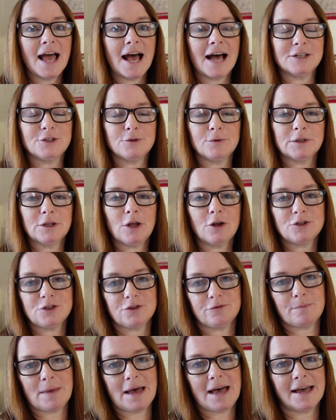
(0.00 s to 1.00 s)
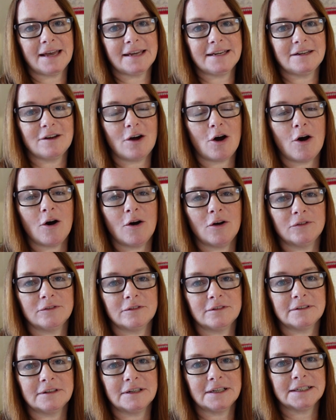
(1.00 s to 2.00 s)
I do a lot of mine
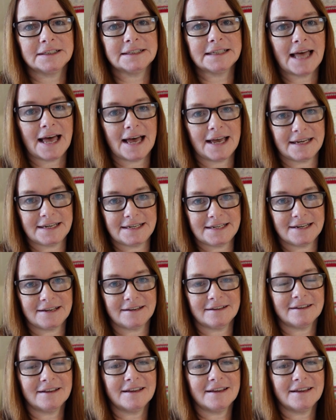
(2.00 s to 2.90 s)
online